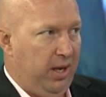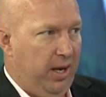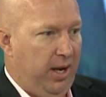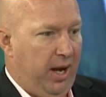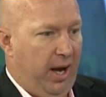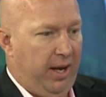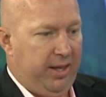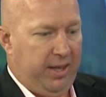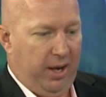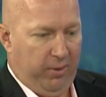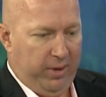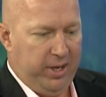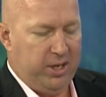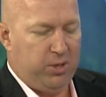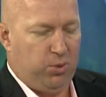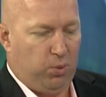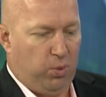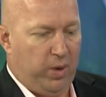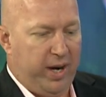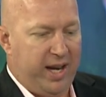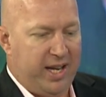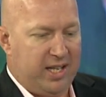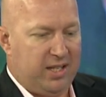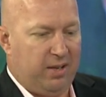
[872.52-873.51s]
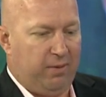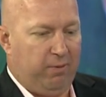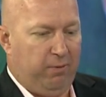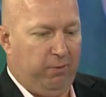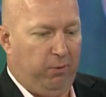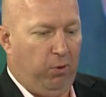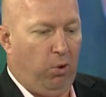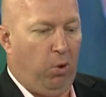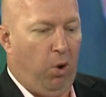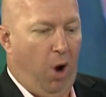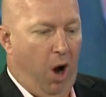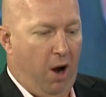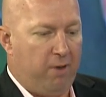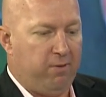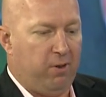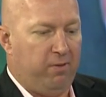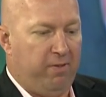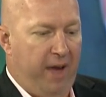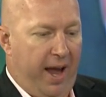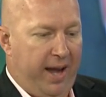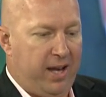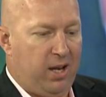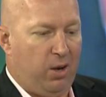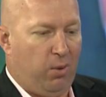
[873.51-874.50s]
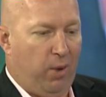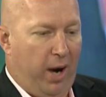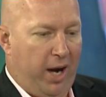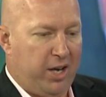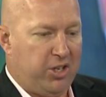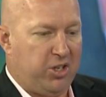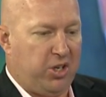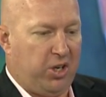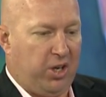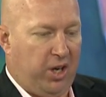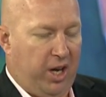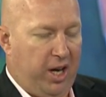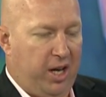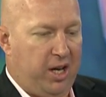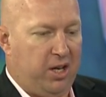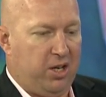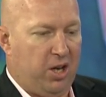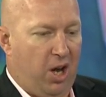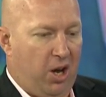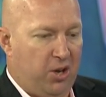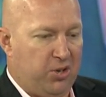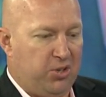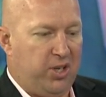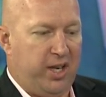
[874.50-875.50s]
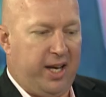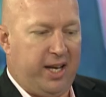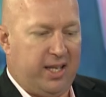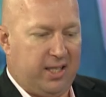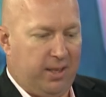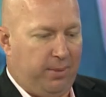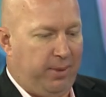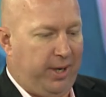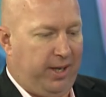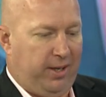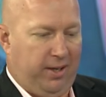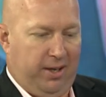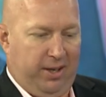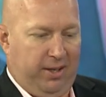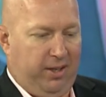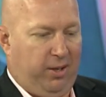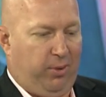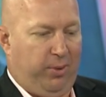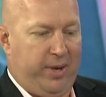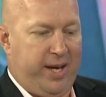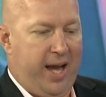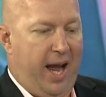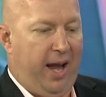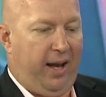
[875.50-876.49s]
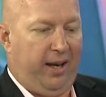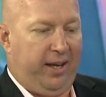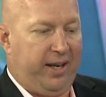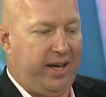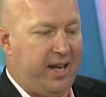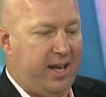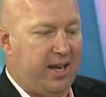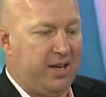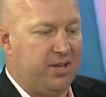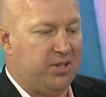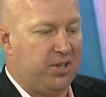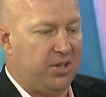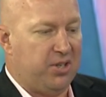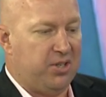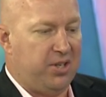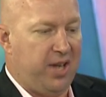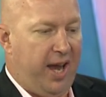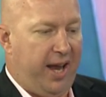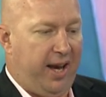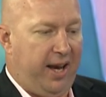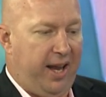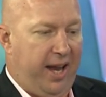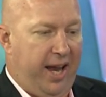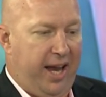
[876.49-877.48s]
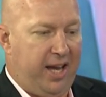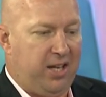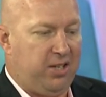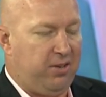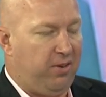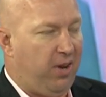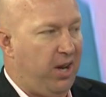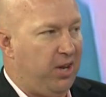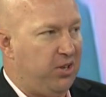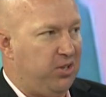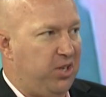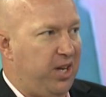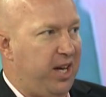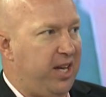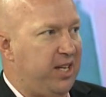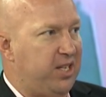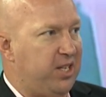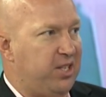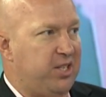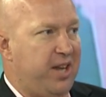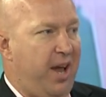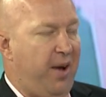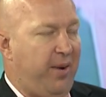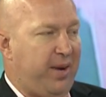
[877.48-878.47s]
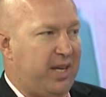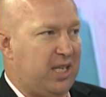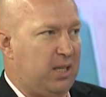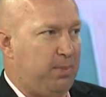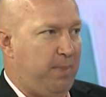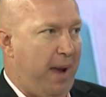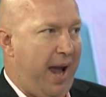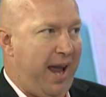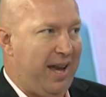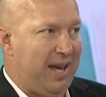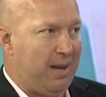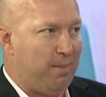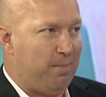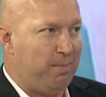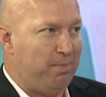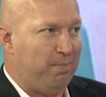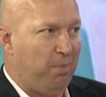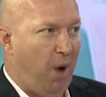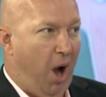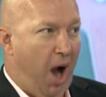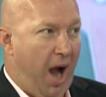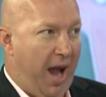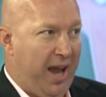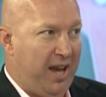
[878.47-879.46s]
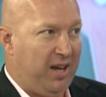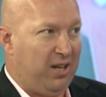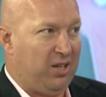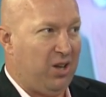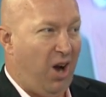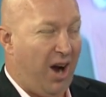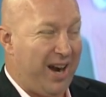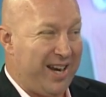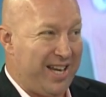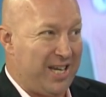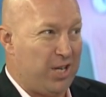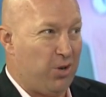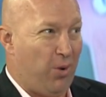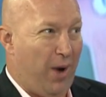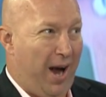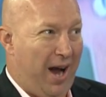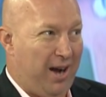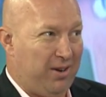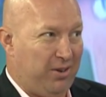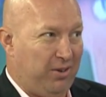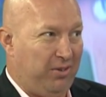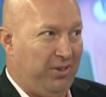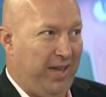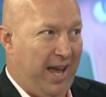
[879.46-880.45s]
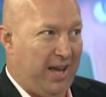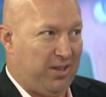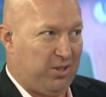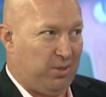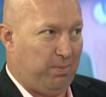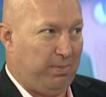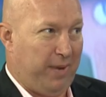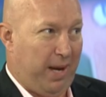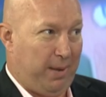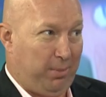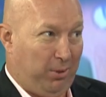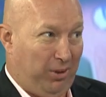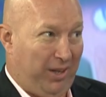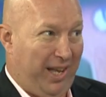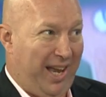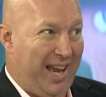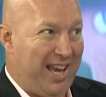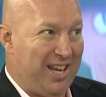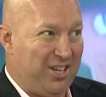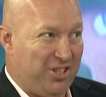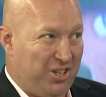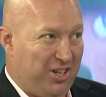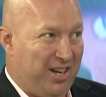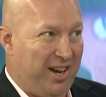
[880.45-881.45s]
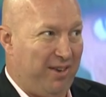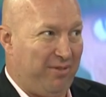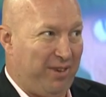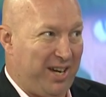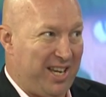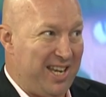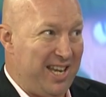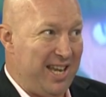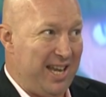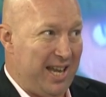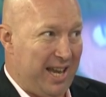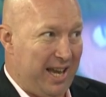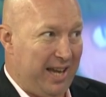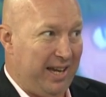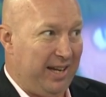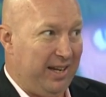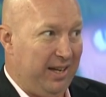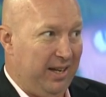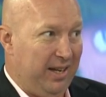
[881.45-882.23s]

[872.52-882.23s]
There is reason for overvaluation in those cities. I mean, the reality is that each of those cities is now expanding by 90 to 100,000 people each and every year.